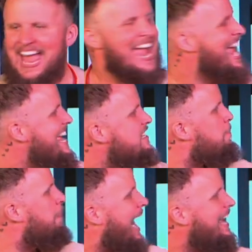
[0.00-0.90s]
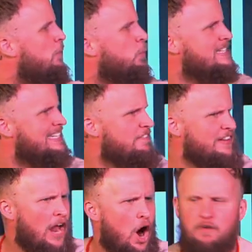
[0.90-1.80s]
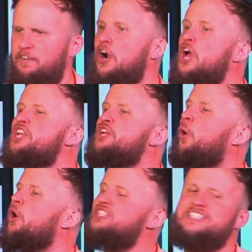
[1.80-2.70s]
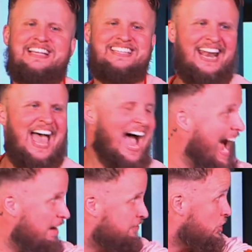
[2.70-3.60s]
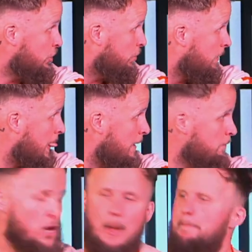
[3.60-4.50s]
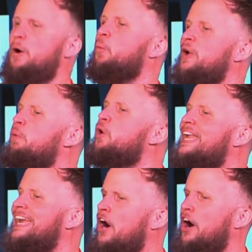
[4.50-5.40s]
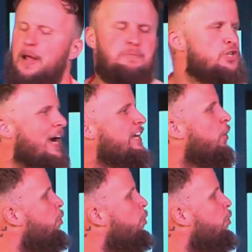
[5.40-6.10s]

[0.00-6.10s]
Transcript: His body was given over. Yours doesn't have to. But we will get caught up trying to